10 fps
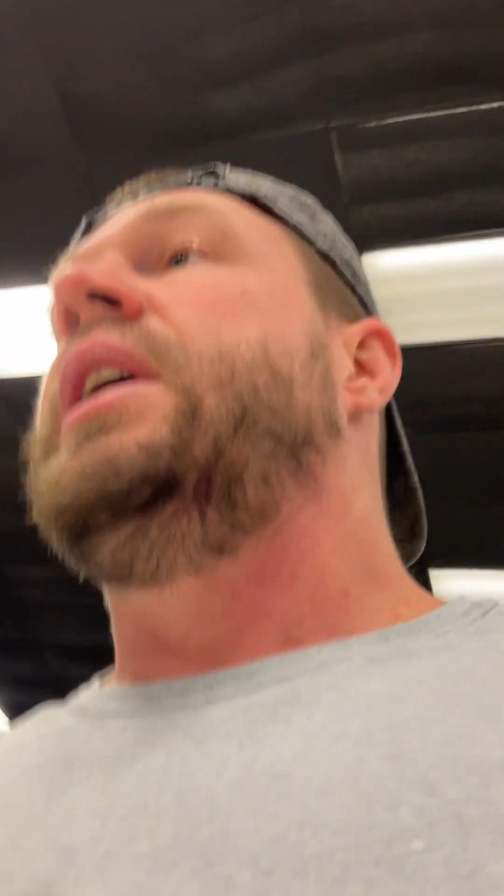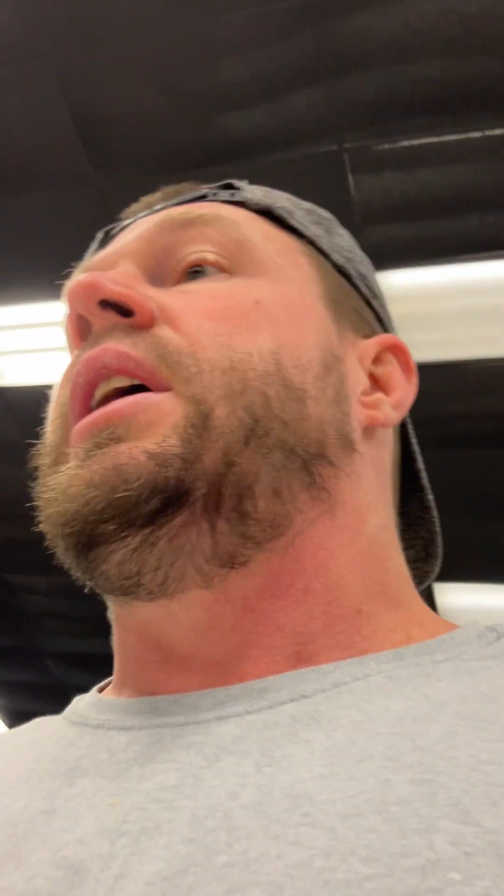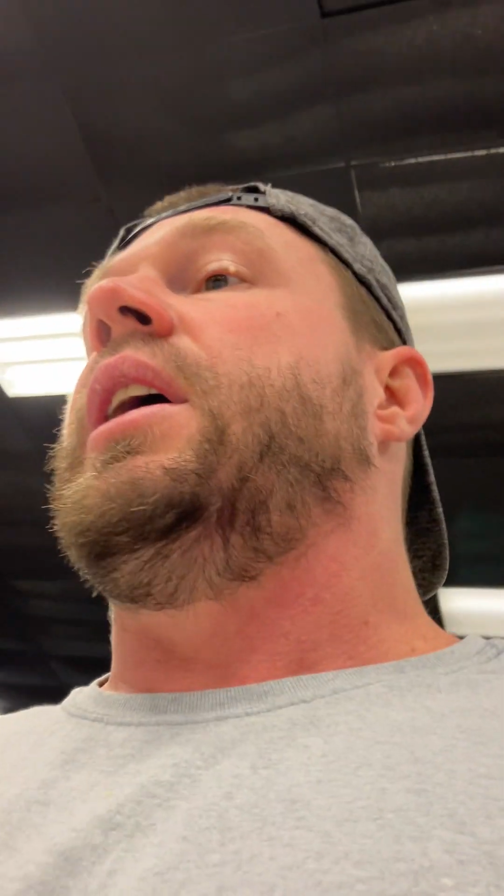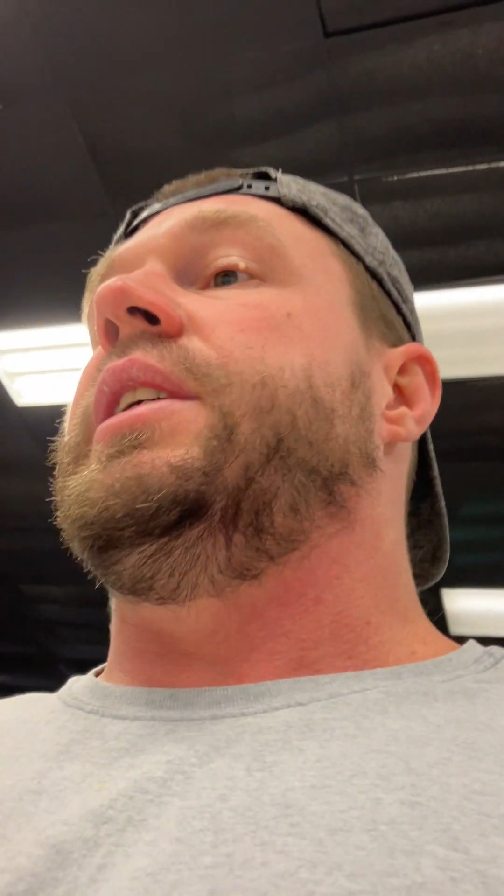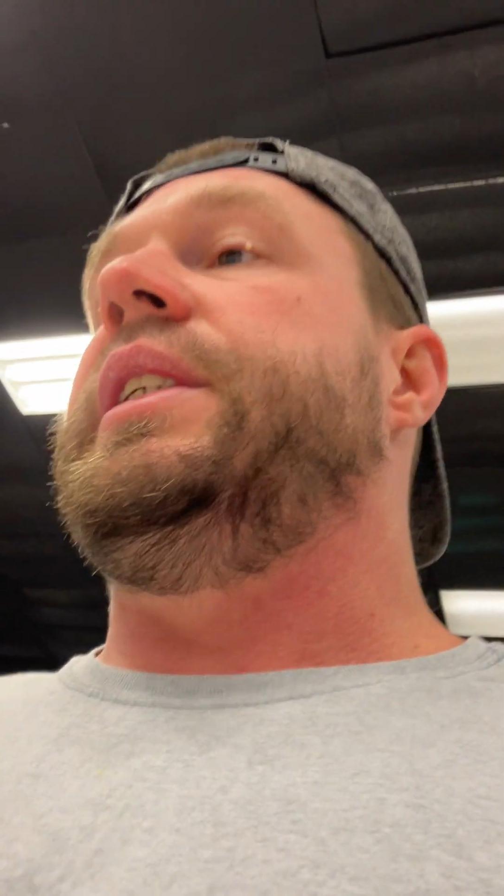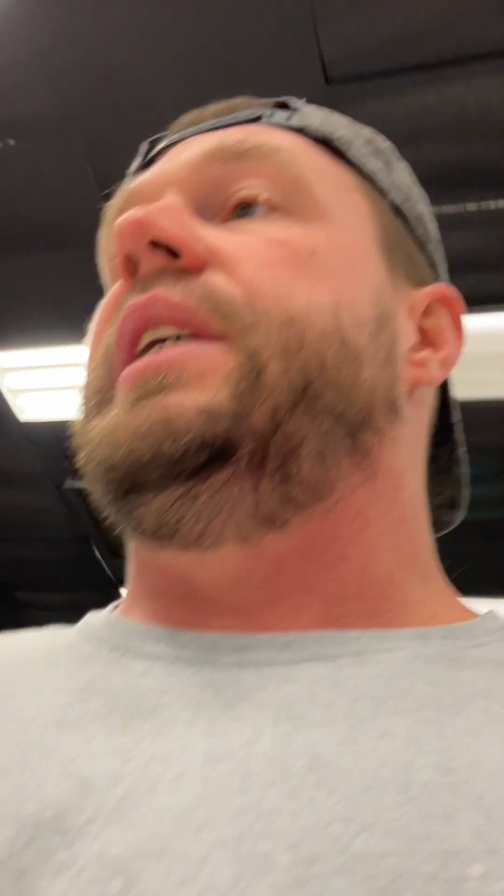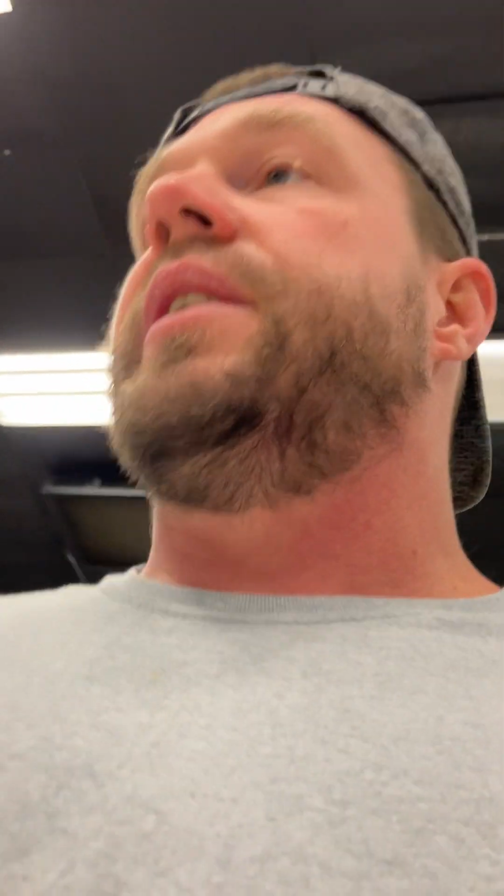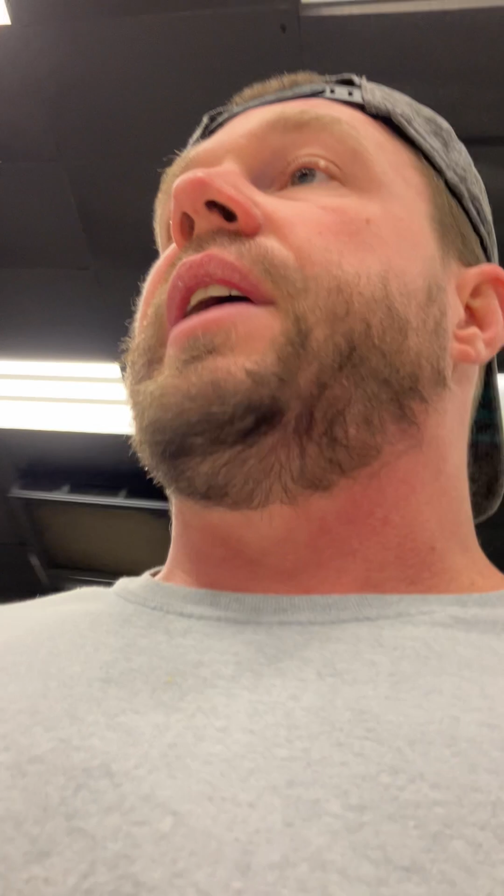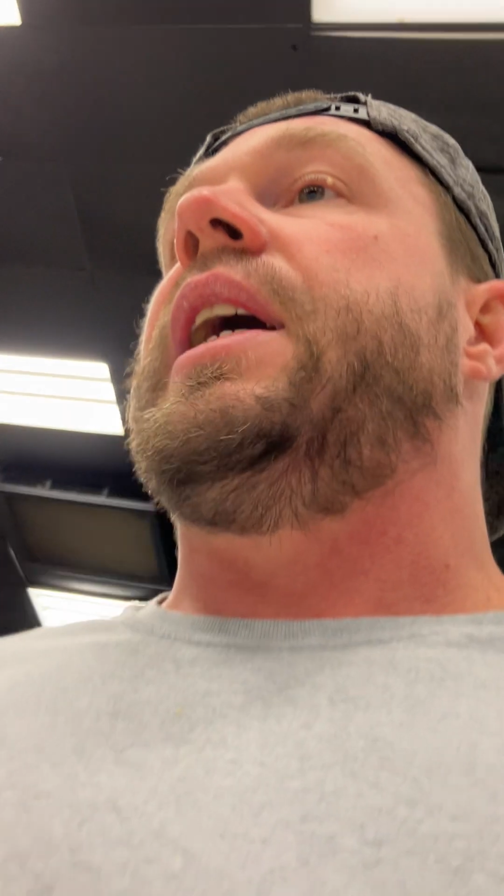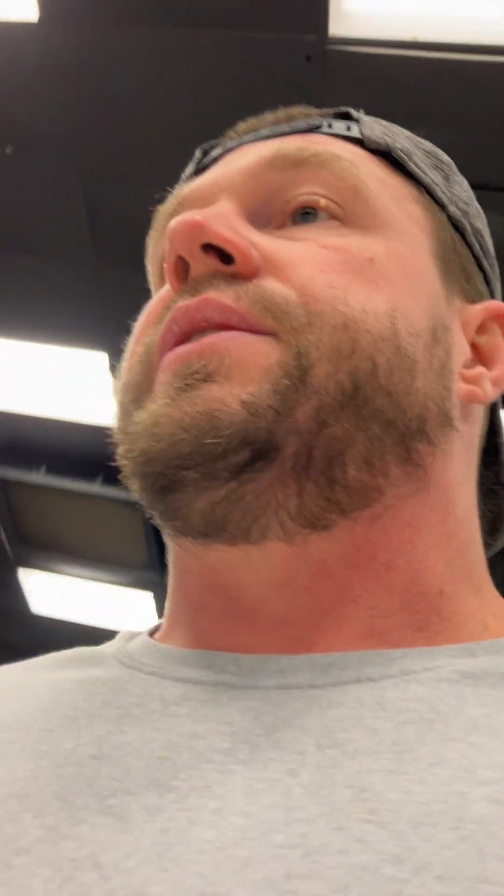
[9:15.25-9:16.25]
a year
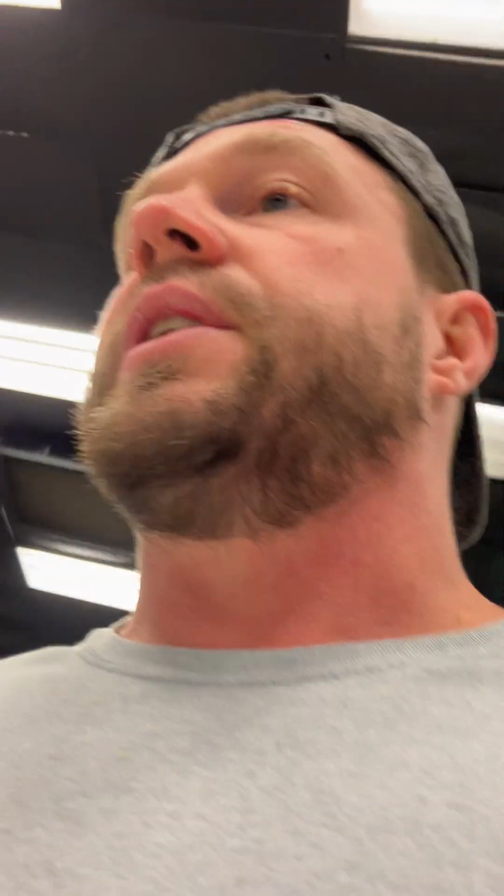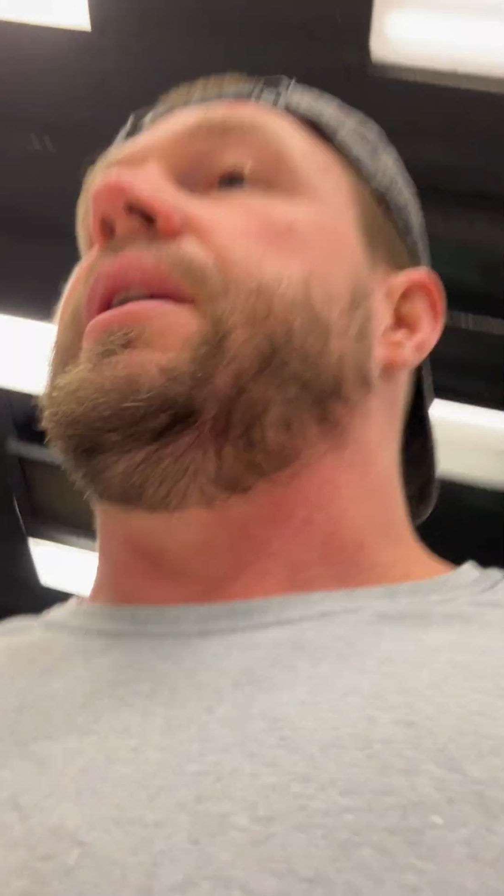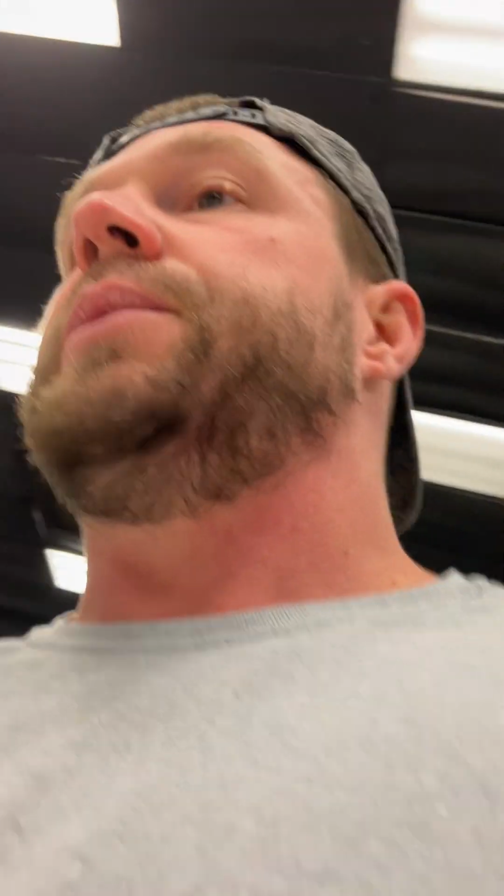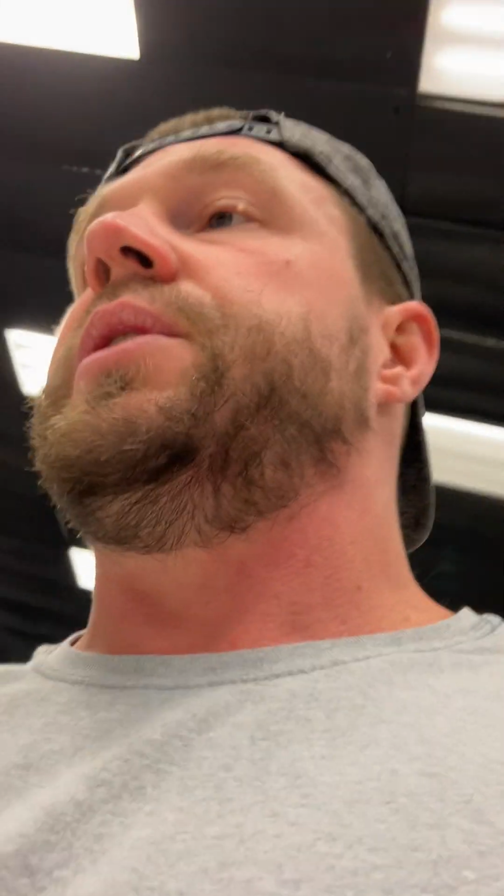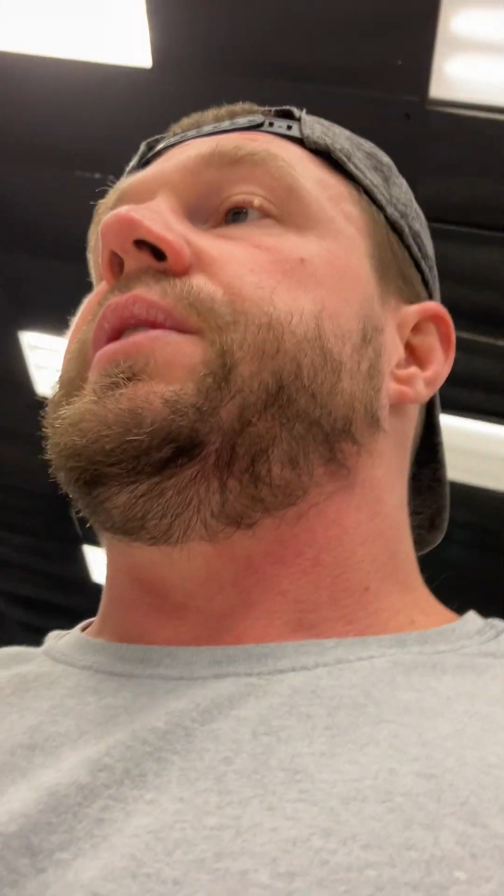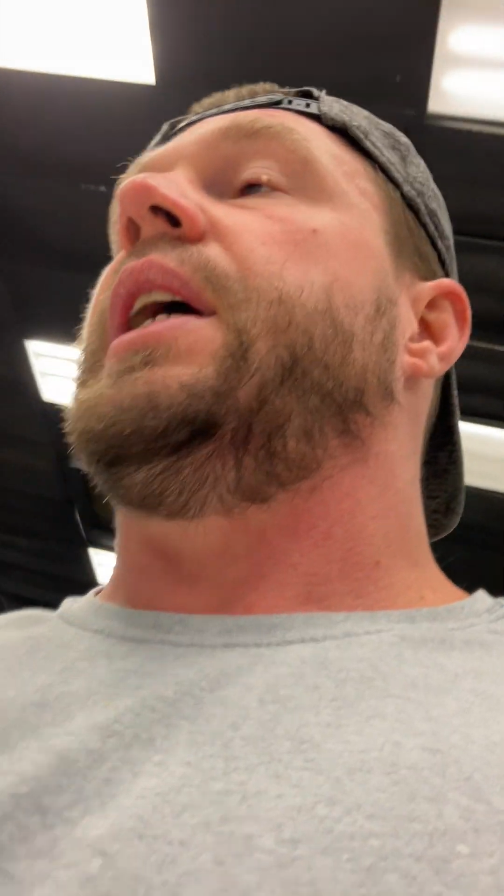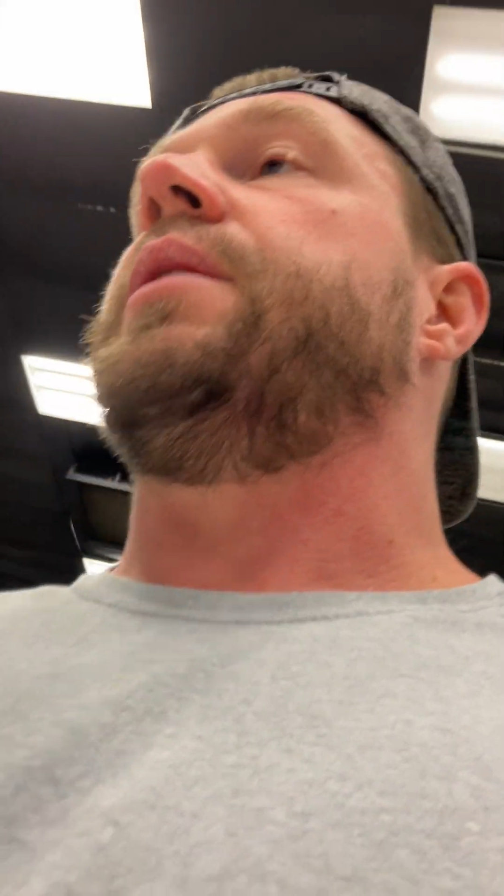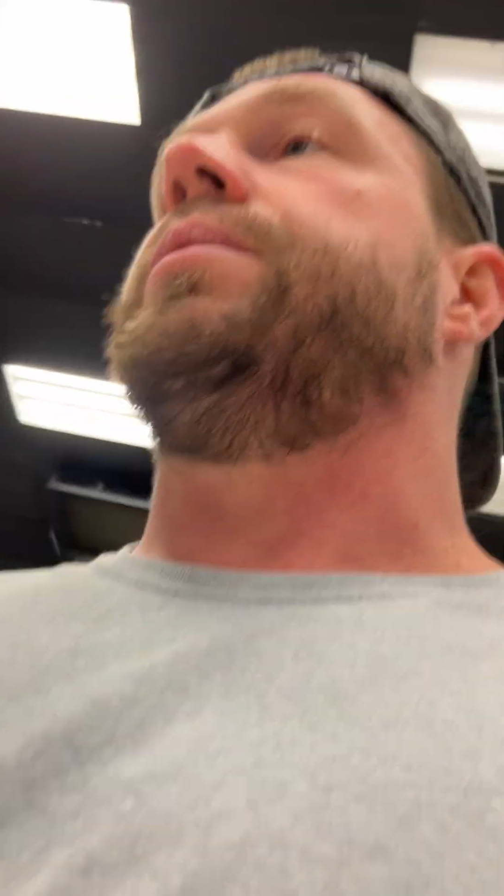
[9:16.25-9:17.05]
after I moved out of